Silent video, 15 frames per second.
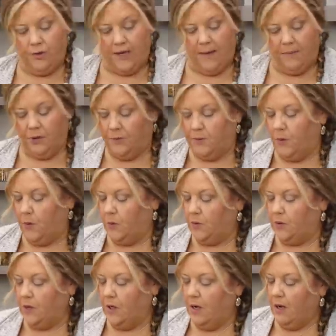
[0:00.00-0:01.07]
two tablespoons
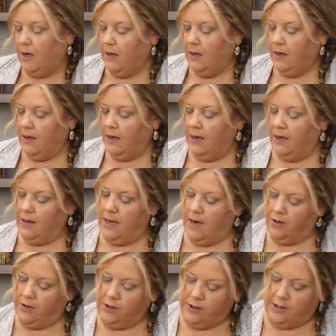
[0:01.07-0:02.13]
in
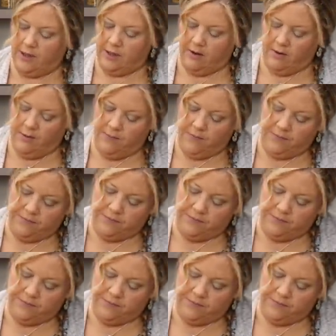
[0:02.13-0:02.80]
there still,